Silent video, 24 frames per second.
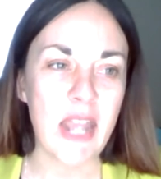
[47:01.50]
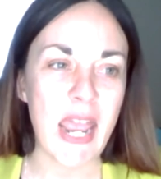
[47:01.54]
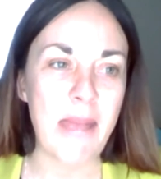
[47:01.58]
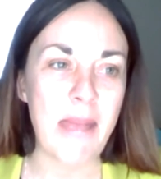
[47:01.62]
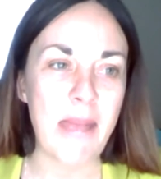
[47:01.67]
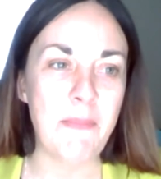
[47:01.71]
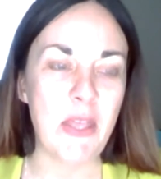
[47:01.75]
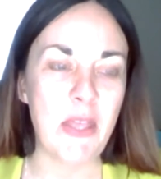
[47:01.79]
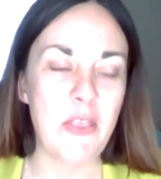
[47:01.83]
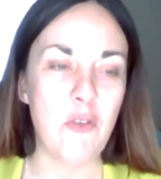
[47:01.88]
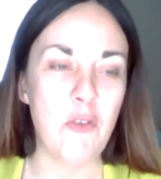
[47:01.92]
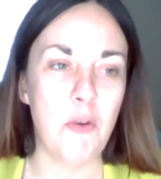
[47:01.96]

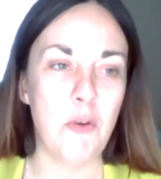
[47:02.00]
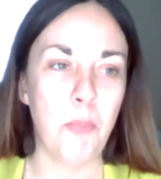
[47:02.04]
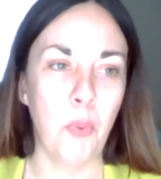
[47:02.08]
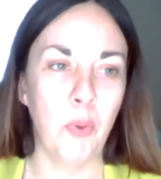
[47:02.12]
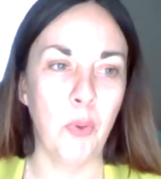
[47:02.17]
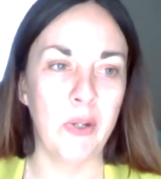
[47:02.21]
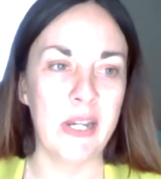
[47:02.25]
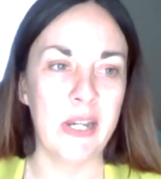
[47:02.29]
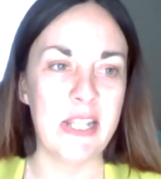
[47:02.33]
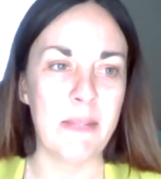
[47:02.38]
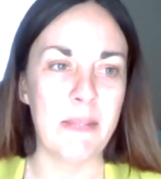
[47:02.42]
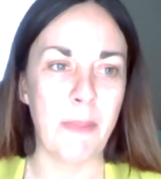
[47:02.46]
in the
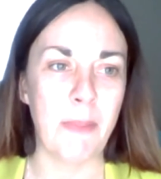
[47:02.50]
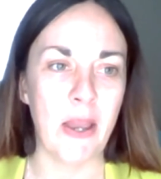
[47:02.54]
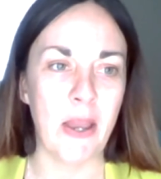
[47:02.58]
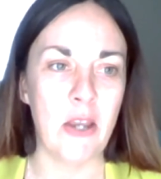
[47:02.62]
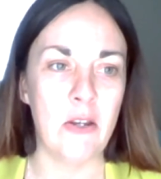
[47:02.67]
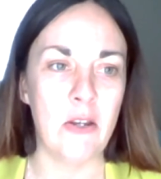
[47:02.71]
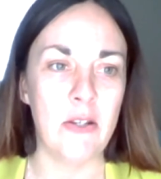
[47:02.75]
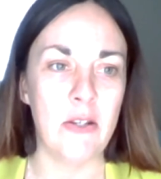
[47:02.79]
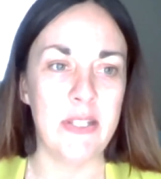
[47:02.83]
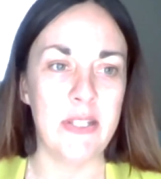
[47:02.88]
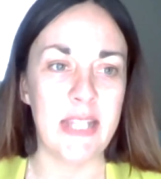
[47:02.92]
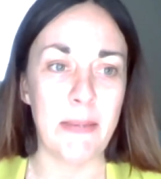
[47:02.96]
report is
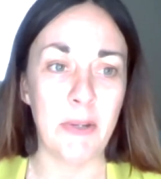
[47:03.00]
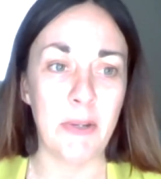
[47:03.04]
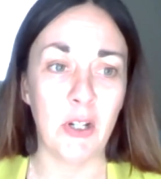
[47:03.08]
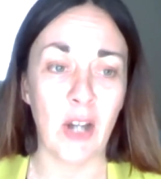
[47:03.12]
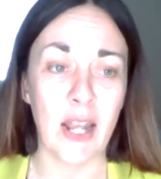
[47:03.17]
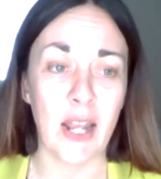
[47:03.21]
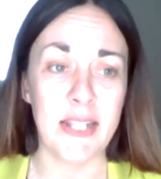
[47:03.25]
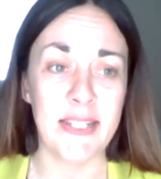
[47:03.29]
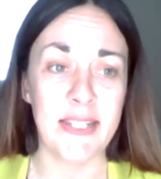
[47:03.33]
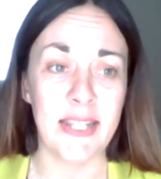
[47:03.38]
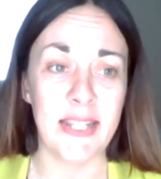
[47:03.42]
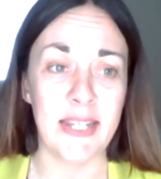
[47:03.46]
about
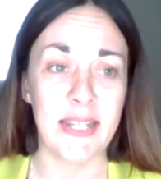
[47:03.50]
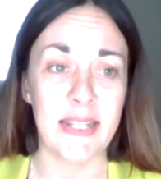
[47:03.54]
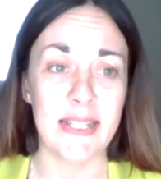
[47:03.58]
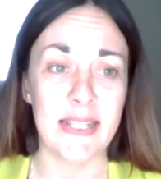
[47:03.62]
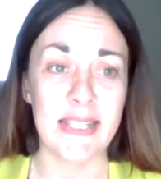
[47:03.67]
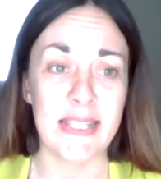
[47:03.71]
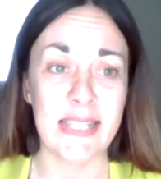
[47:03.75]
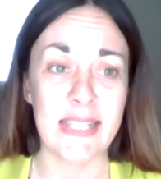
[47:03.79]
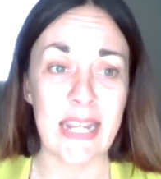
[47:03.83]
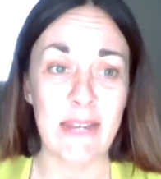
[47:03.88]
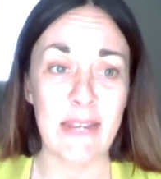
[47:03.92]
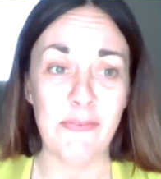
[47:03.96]
democratic
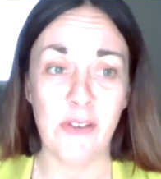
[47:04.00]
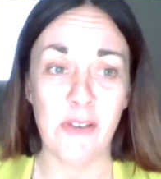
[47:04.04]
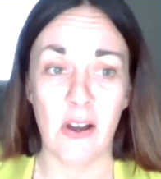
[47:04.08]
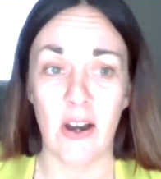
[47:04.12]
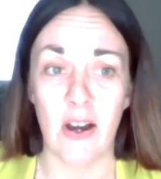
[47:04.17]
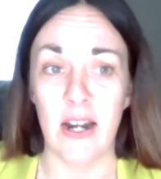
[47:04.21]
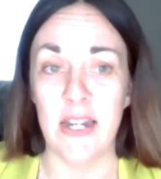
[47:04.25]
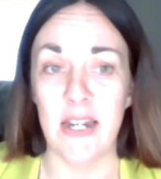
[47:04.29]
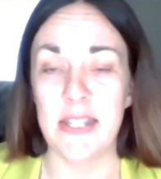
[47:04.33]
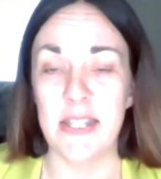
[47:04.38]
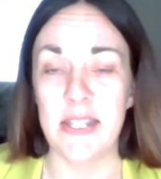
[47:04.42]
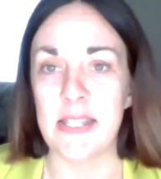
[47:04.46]

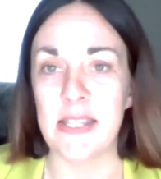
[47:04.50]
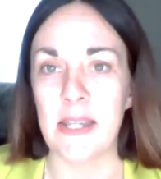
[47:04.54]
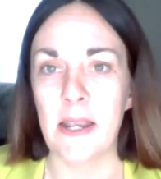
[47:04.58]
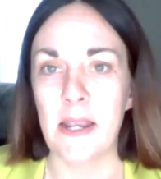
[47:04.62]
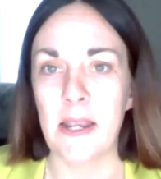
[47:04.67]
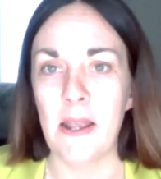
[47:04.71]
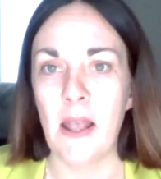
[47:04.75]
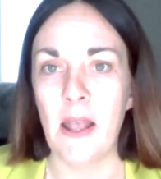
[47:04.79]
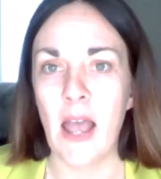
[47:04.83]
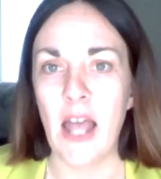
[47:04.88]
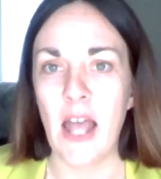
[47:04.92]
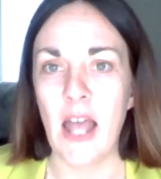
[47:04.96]
safeguards
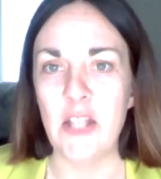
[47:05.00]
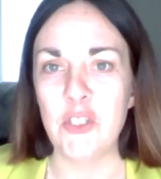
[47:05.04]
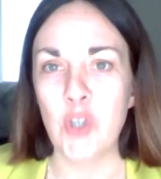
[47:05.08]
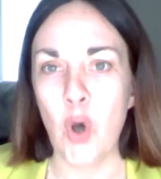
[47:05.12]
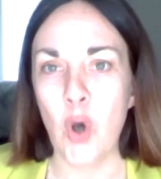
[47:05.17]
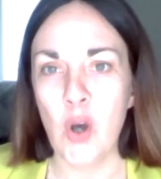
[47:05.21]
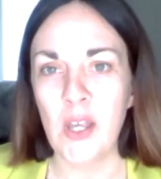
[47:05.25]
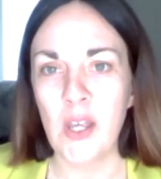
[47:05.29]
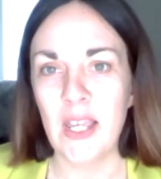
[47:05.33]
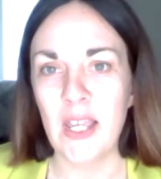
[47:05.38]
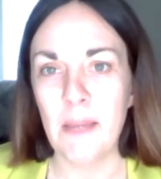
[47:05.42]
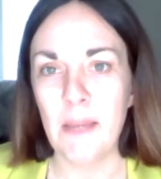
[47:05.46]
and
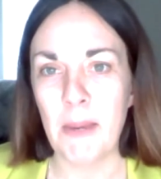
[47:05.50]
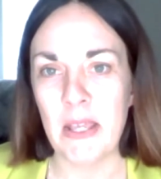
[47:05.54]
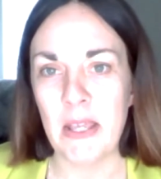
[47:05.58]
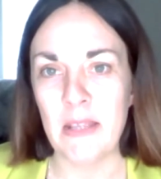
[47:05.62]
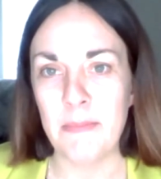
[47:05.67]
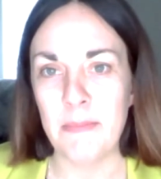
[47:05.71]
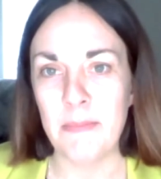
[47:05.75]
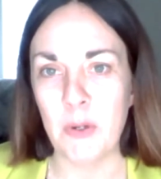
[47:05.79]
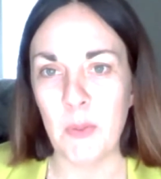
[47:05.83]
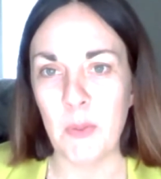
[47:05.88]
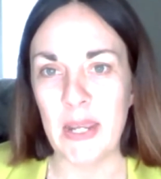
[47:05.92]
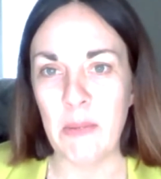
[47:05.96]
talking about them
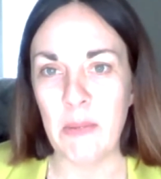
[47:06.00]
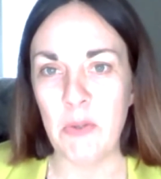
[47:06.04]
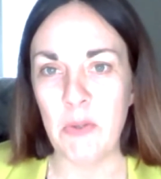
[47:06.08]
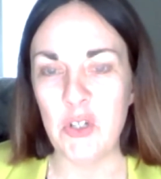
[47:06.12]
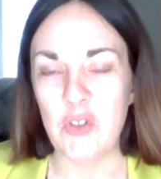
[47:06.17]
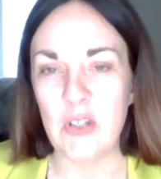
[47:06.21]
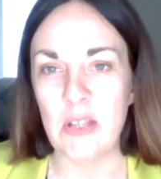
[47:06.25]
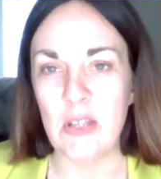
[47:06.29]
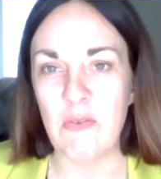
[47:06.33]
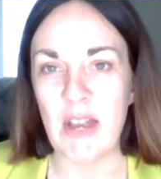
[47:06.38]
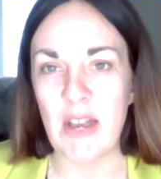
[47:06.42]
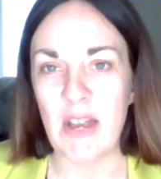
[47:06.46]
in a way which
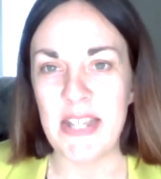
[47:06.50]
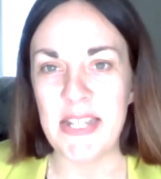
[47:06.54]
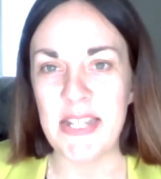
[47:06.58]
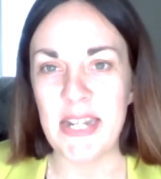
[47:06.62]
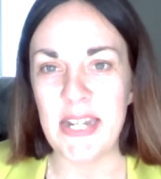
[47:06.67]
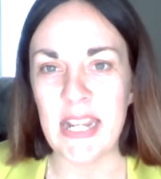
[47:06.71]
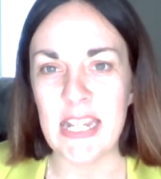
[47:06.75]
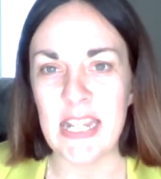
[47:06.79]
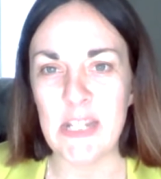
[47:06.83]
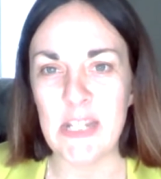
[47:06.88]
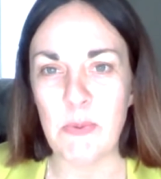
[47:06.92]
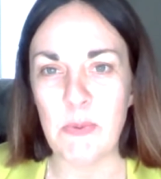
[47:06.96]
really
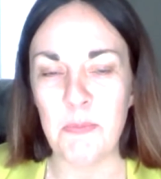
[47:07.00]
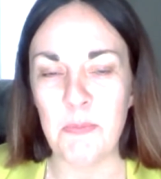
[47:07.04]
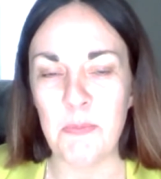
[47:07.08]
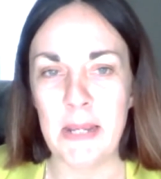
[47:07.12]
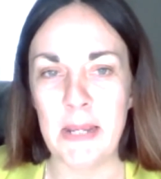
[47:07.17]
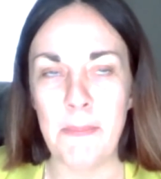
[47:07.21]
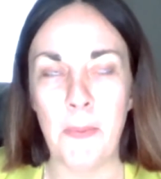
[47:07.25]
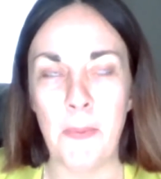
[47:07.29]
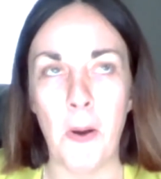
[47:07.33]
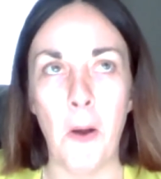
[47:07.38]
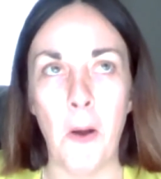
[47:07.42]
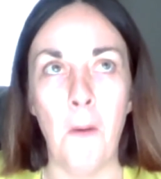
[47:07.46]
resonates with
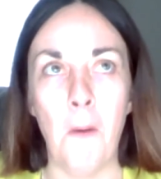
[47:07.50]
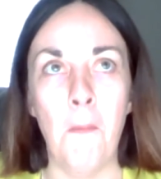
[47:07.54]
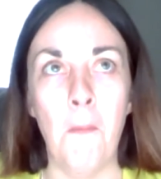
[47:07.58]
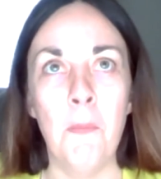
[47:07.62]
people.